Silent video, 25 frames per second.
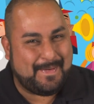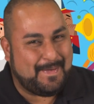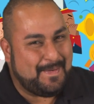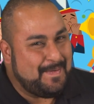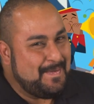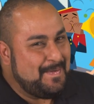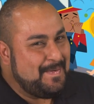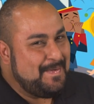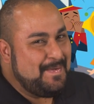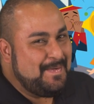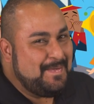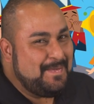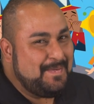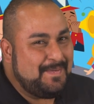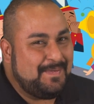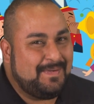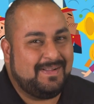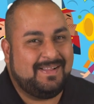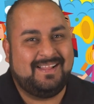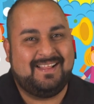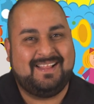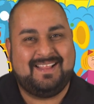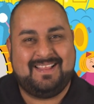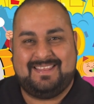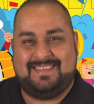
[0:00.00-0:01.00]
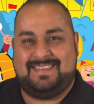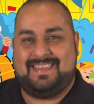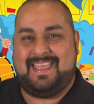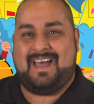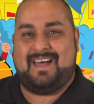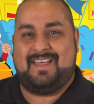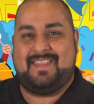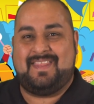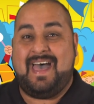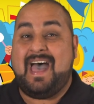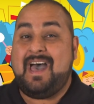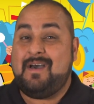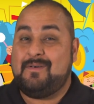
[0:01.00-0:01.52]

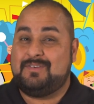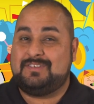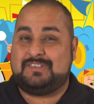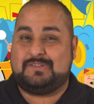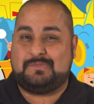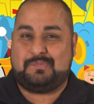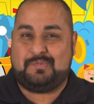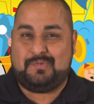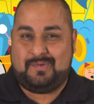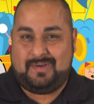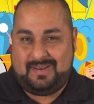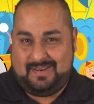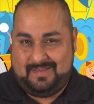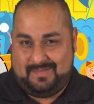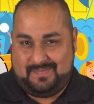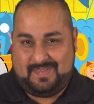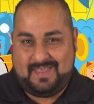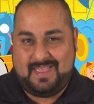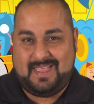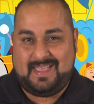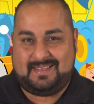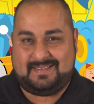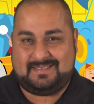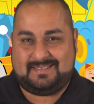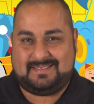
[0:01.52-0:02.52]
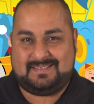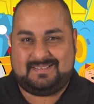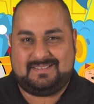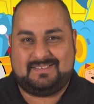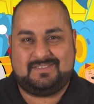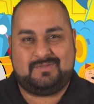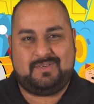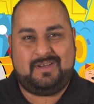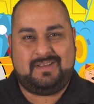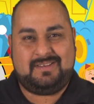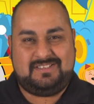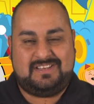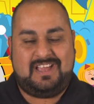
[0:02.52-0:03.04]
Now that was a parade of thanks.
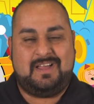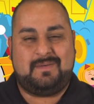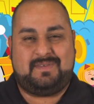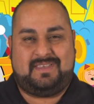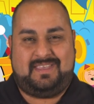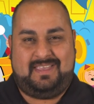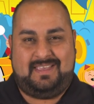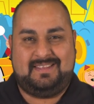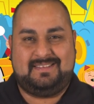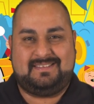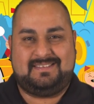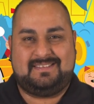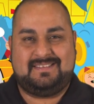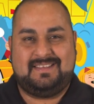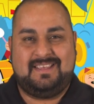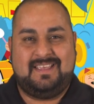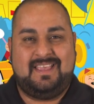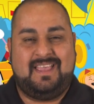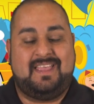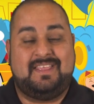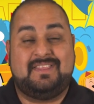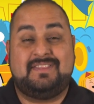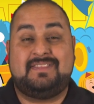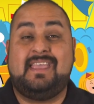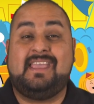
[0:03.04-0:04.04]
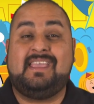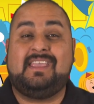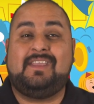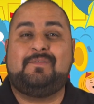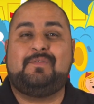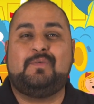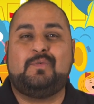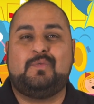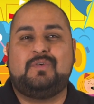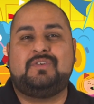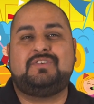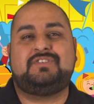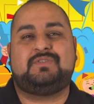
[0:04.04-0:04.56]
Great job, kids, and thank you
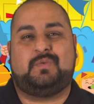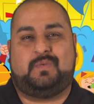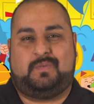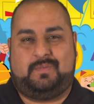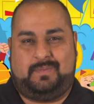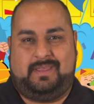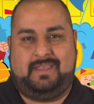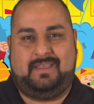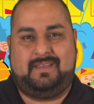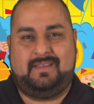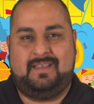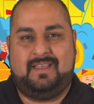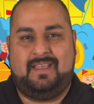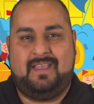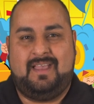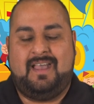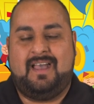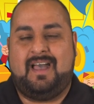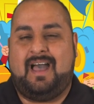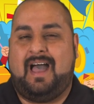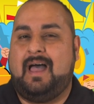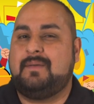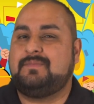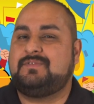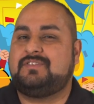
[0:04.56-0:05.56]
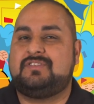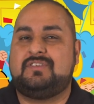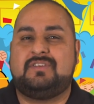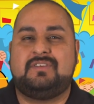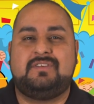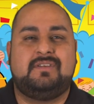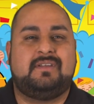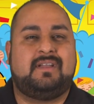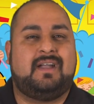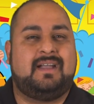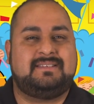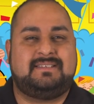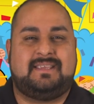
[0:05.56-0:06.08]
for worshiping with me. I'm sure
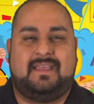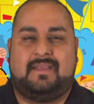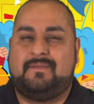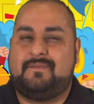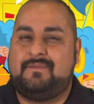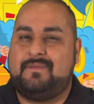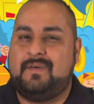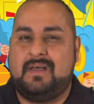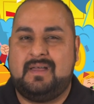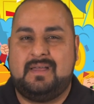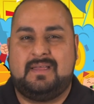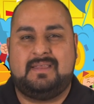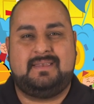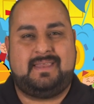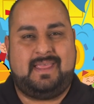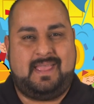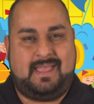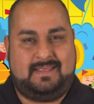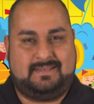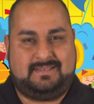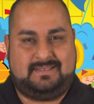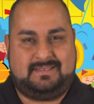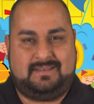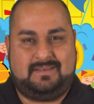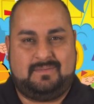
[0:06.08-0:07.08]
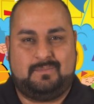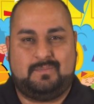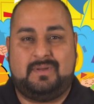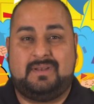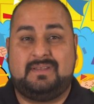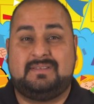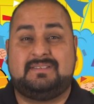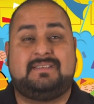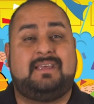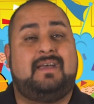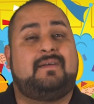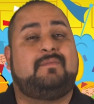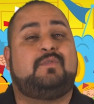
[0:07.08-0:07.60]
you guys had fun dancing, but
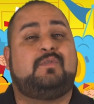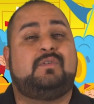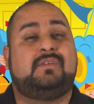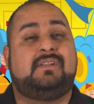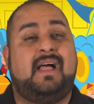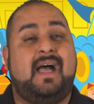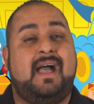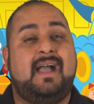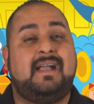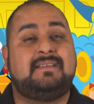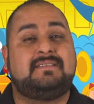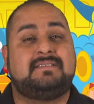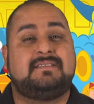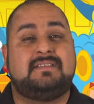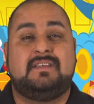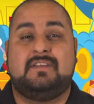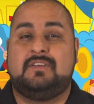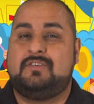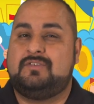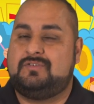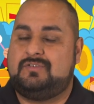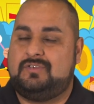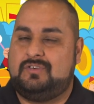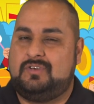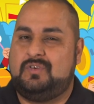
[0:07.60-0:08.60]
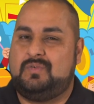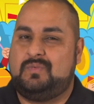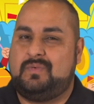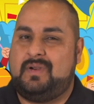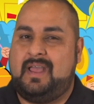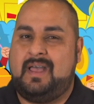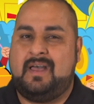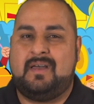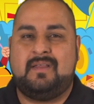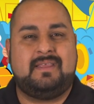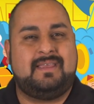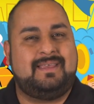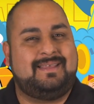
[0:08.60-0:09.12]
it's time to relax, turn
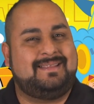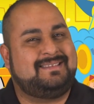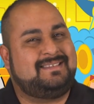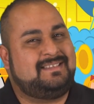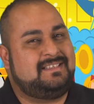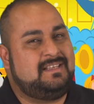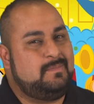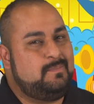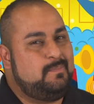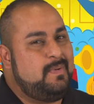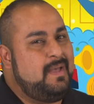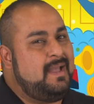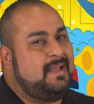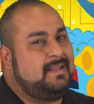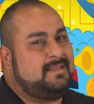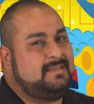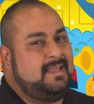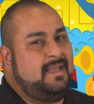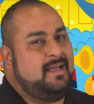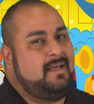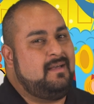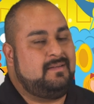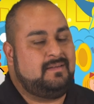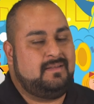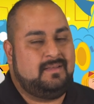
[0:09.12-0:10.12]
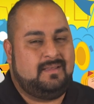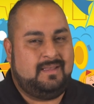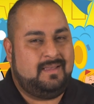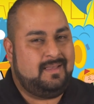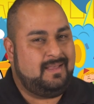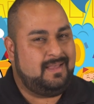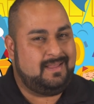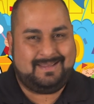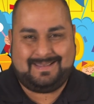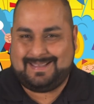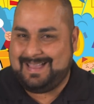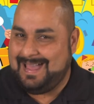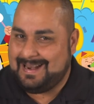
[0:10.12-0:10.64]
around, and sit back down.
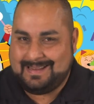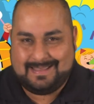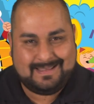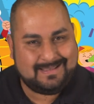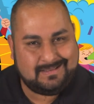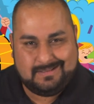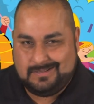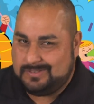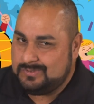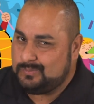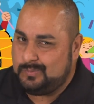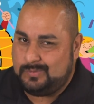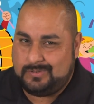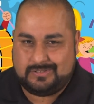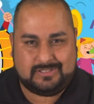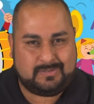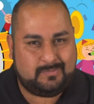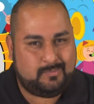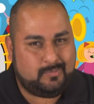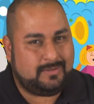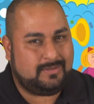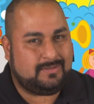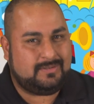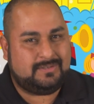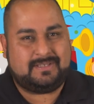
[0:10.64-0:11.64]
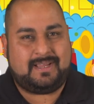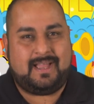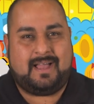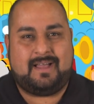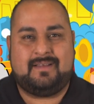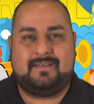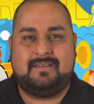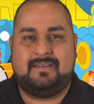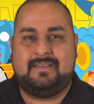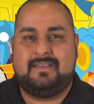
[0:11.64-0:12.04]
You gotta get those worship wiggles out